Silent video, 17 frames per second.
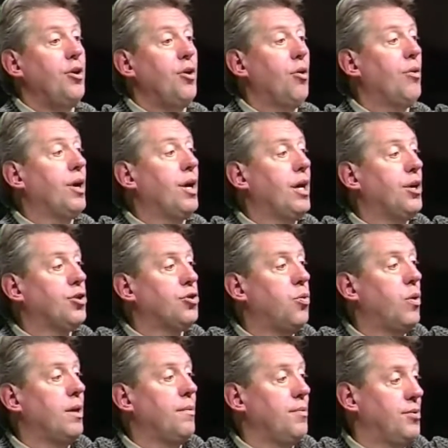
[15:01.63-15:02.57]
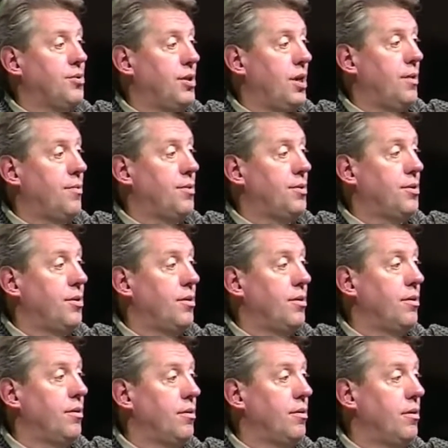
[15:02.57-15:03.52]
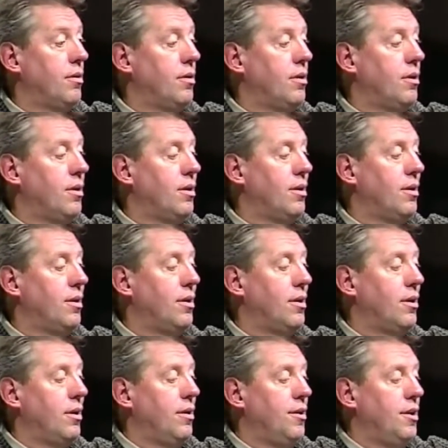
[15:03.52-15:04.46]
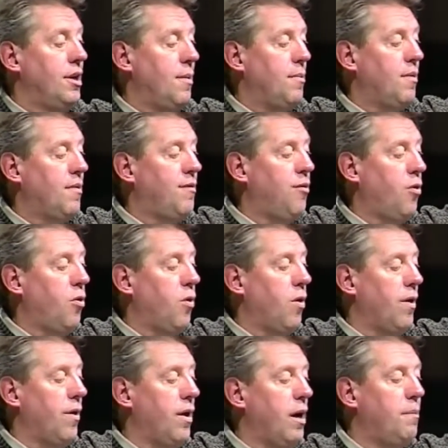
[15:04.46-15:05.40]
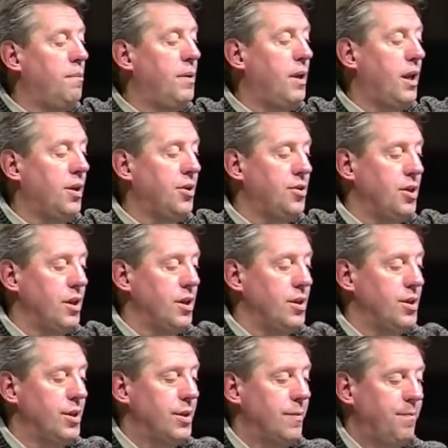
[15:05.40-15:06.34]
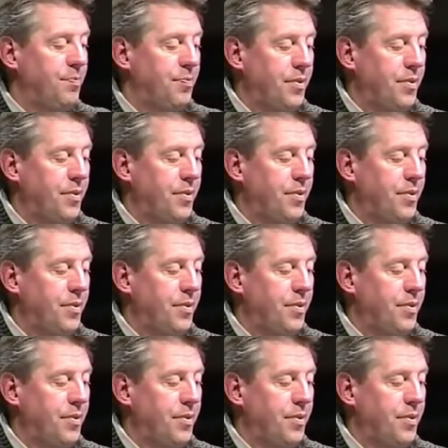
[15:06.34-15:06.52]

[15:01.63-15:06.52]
you only get a 20% return. Number 4, abilities.